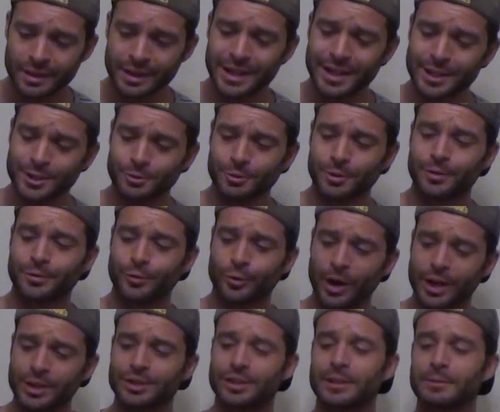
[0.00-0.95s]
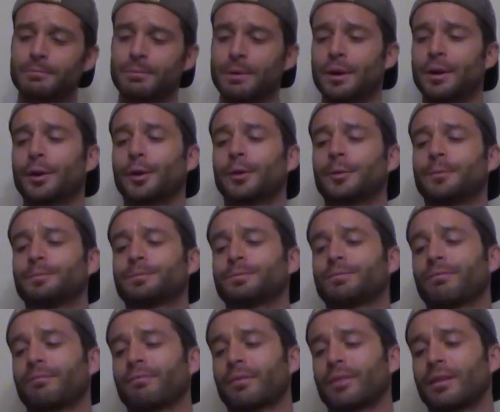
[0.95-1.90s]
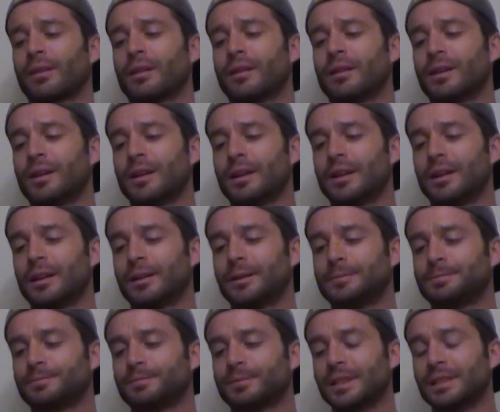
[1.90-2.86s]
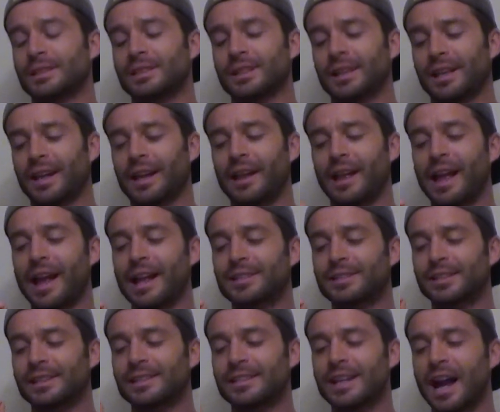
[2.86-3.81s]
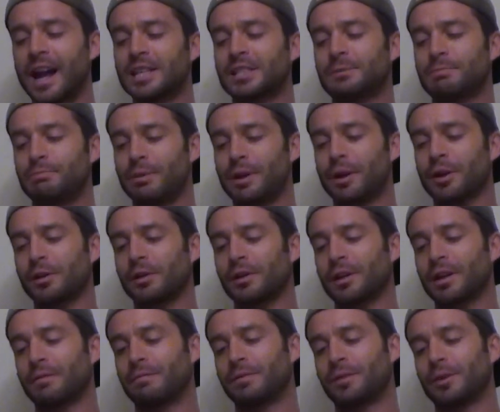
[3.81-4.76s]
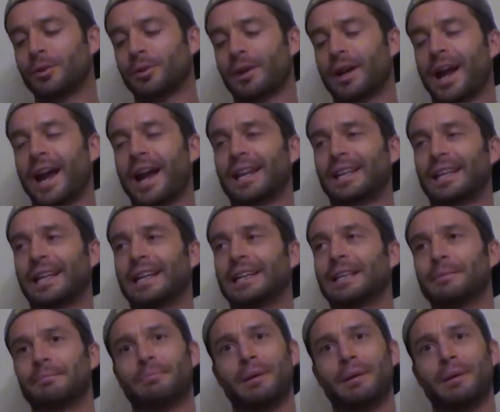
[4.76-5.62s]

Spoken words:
And it's a refreshing beer. It's a nice beer if you're at like a